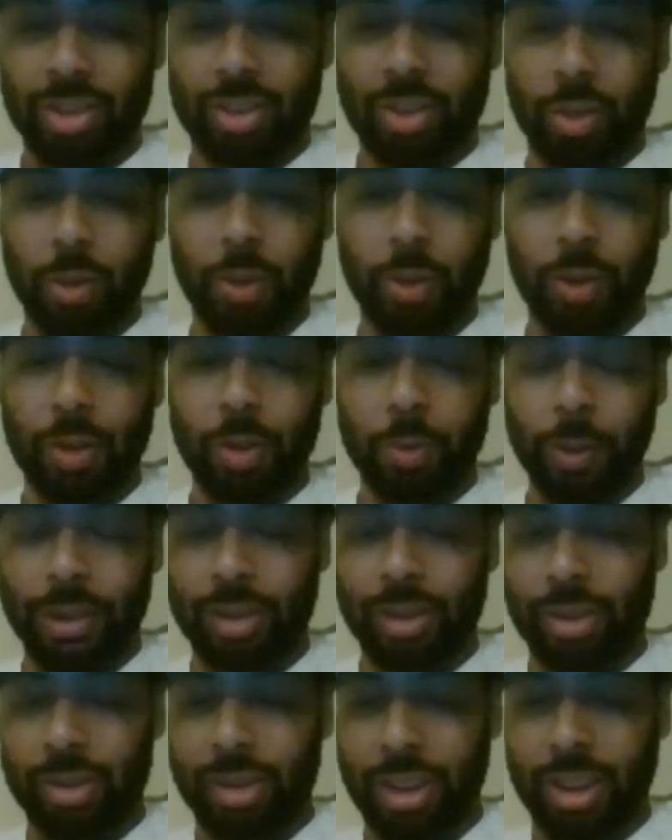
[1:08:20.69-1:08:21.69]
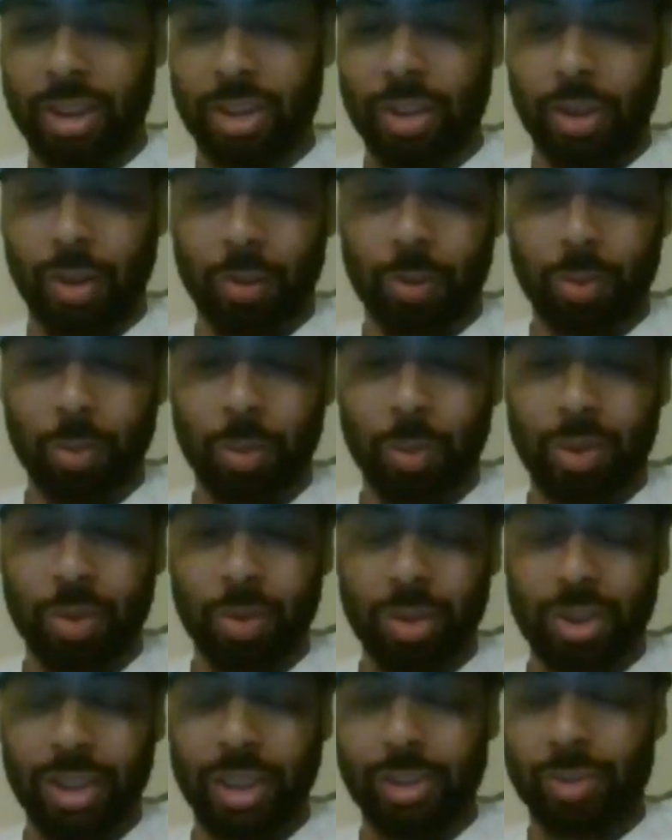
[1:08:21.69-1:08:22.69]
So you're basically saying, we
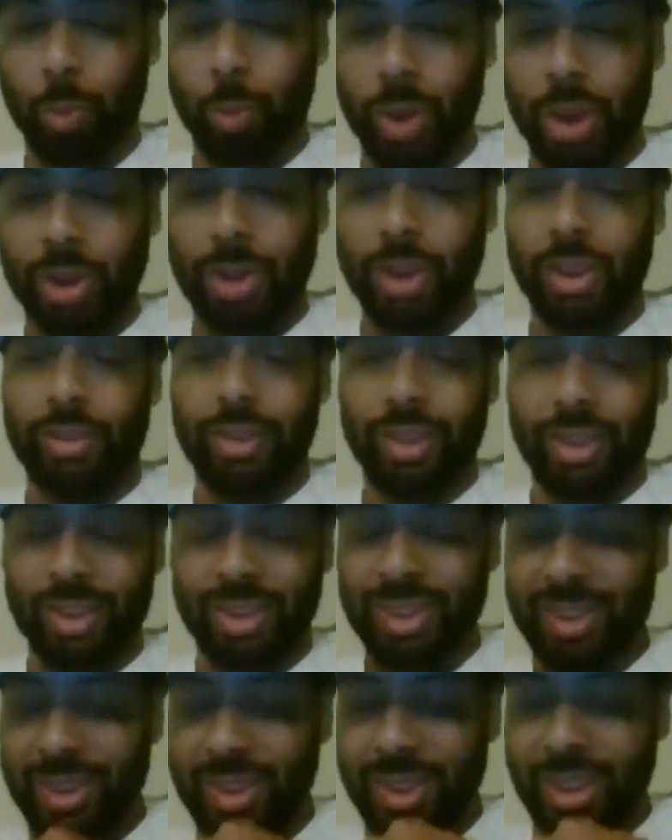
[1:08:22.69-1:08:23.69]
did this.